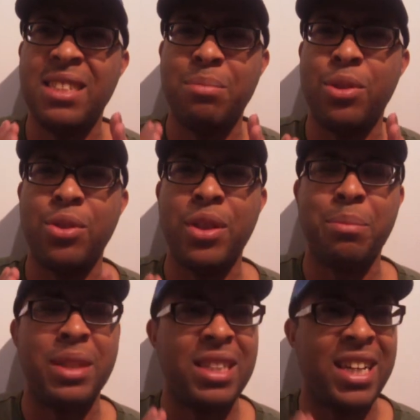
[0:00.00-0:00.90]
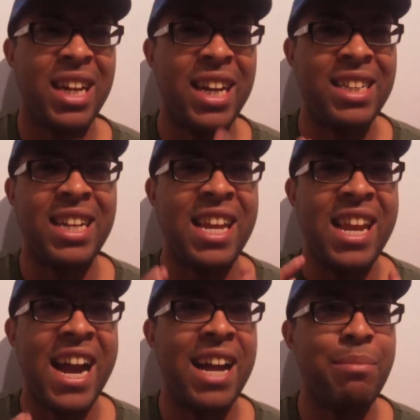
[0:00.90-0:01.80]
of boring, but kind of
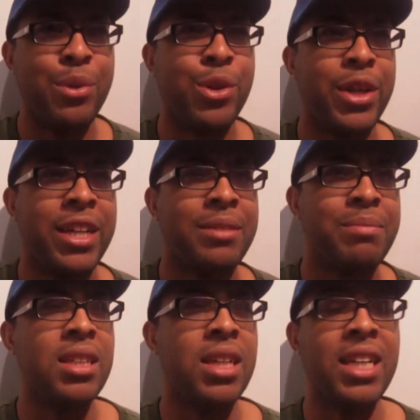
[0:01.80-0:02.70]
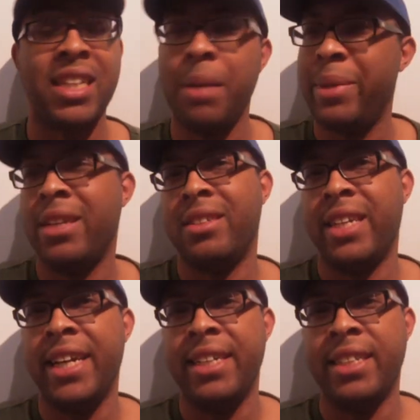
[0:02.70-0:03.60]
not boring. It kept me
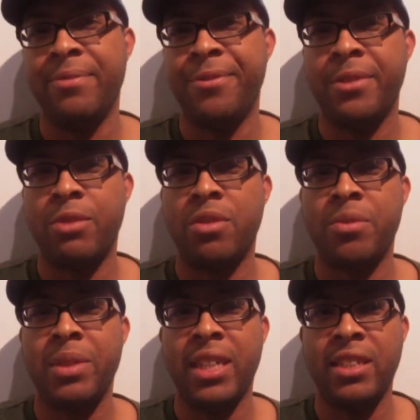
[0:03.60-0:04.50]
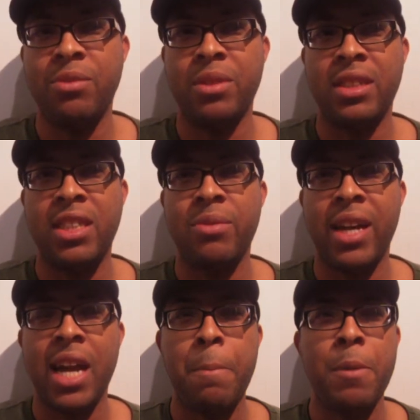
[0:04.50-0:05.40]
entertained, for what it's worth. I mean, I did want to see what
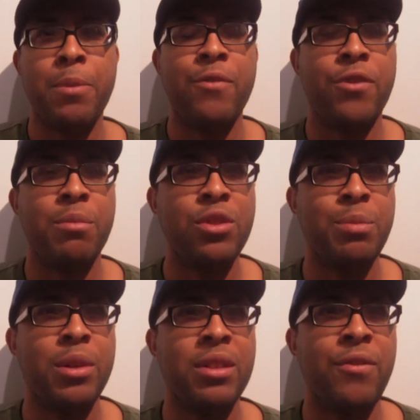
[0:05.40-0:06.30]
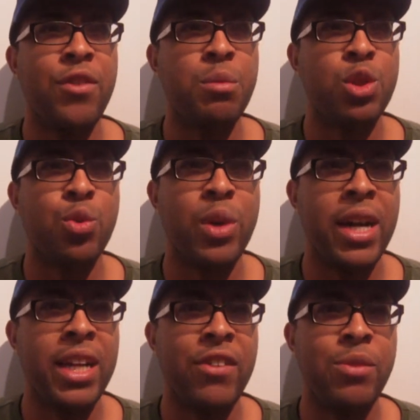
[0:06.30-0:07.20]
happened, but for the most part, the film's
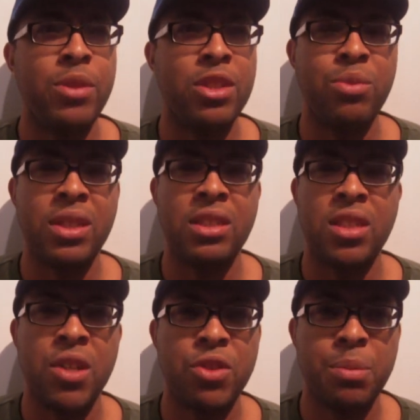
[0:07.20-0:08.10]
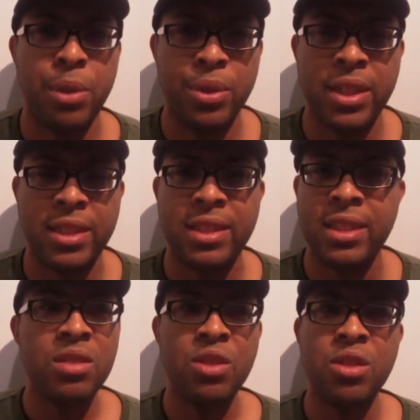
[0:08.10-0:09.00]
quiet. Everyone's really soft-spoken.
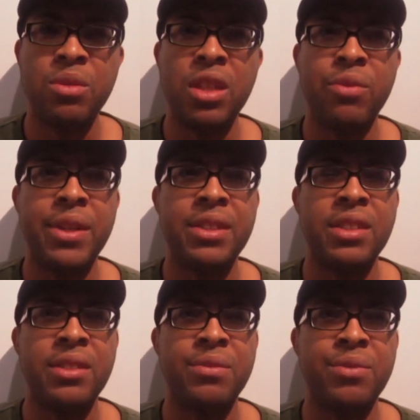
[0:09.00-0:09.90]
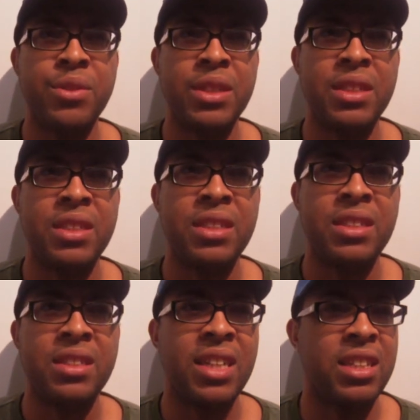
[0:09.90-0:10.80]
No one really raises their voice.
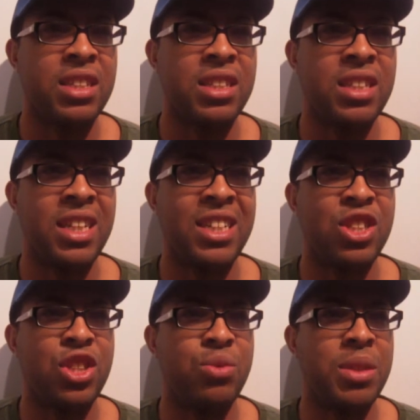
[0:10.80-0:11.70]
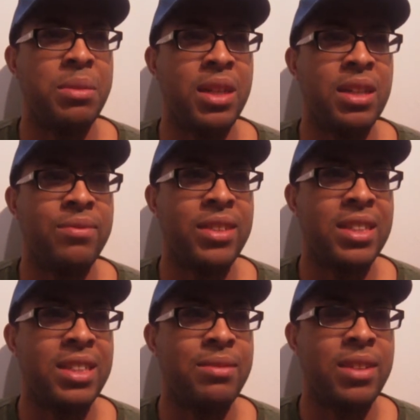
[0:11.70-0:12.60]
Not extreme
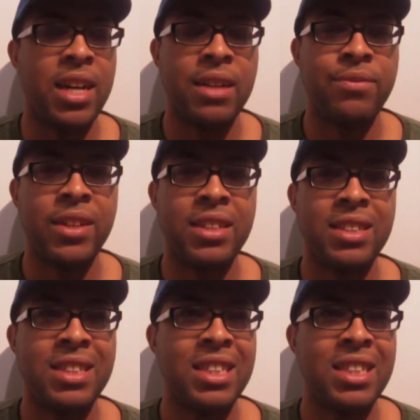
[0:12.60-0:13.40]
conflict.